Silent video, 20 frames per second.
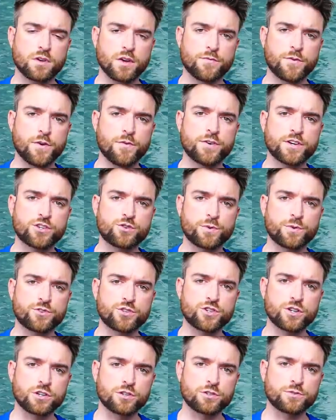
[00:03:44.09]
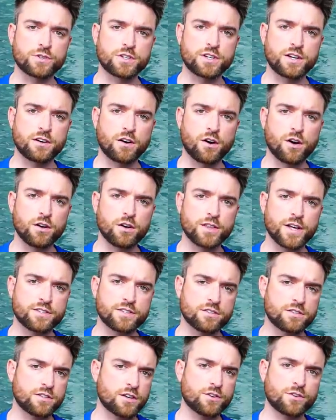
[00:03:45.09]
If you fish with children at all,
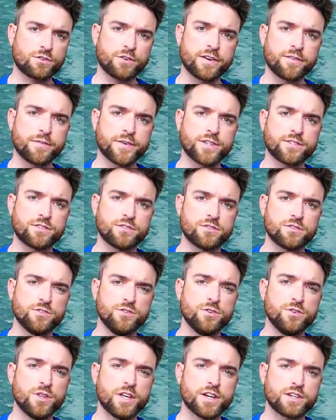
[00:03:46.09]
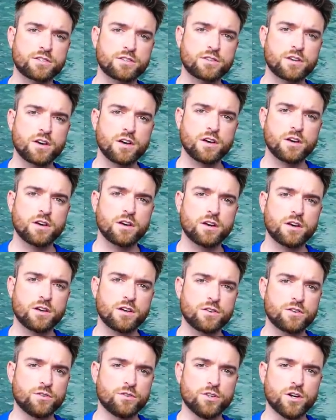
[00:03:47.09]
that's another great reason to do this.
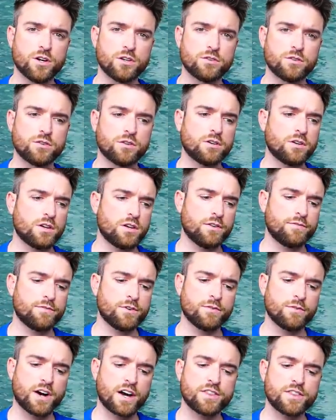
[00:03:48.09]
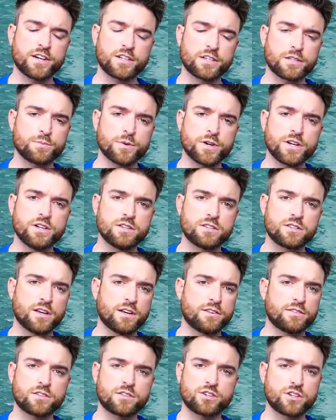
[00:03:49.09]
You'll know if you've had that experience
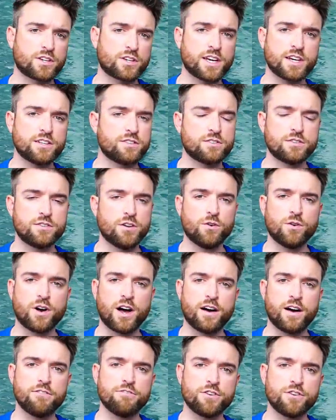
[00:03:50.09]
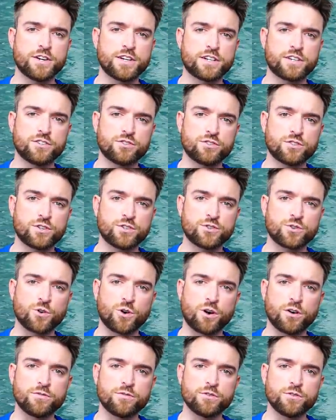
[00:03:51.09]
that kids don't have very good
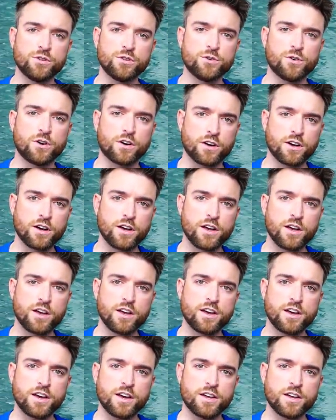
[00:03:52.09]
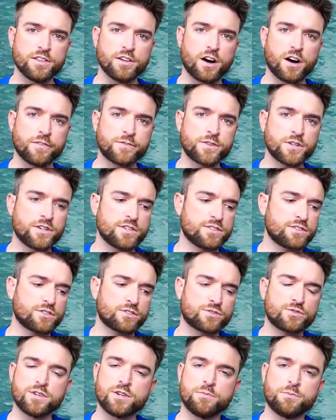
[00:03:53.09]
control of their lure, and often it's
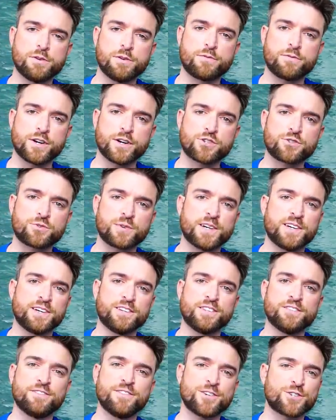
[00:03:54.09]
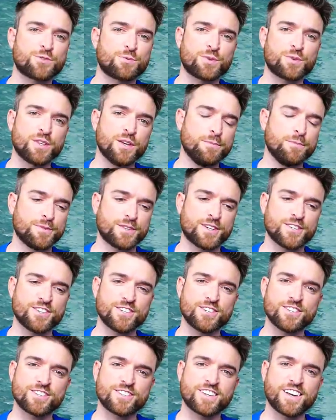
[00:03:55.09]
extremely frustrating to fish with them because
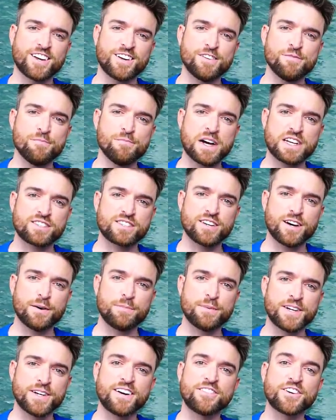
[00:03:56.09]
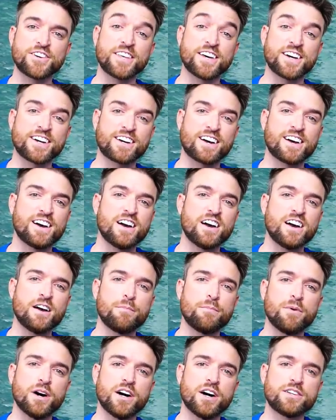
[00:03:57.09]
they just get it messed up and everything.
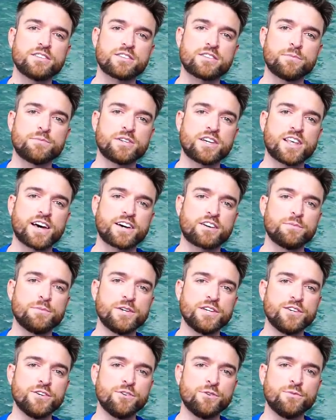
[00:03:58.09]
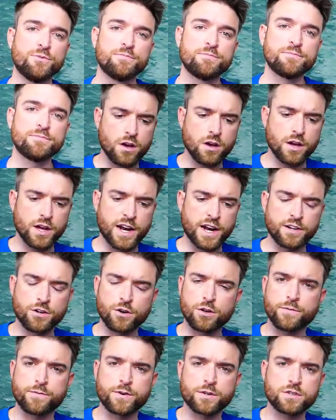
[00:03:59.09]
But someday that could be you. And I
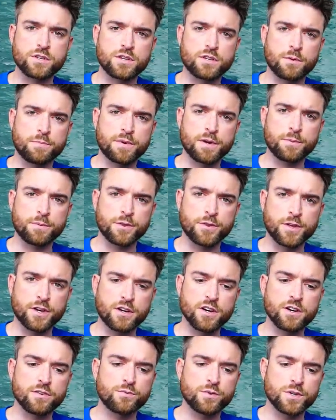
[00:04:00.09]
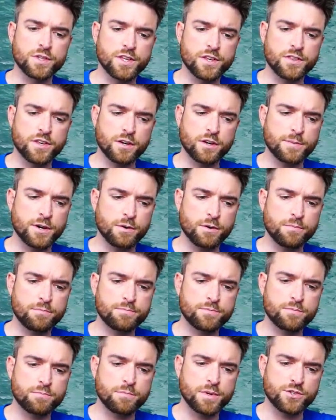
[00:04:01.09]
know the first thing that people think of when they think about
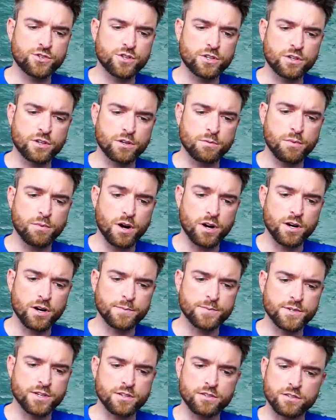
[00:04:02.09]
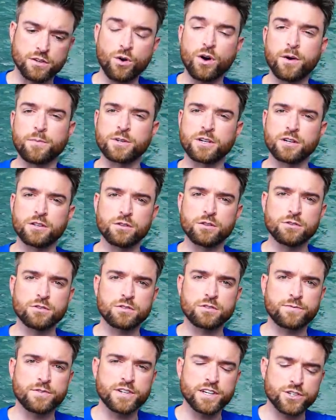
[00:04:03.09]
pinching their barbs is, oh, I'm gonna
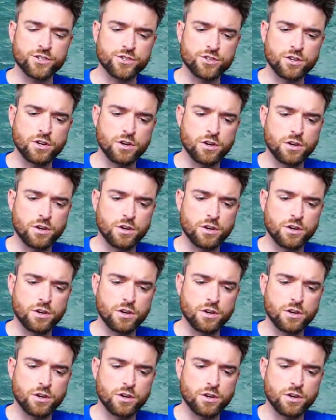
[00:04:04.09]
lose fish.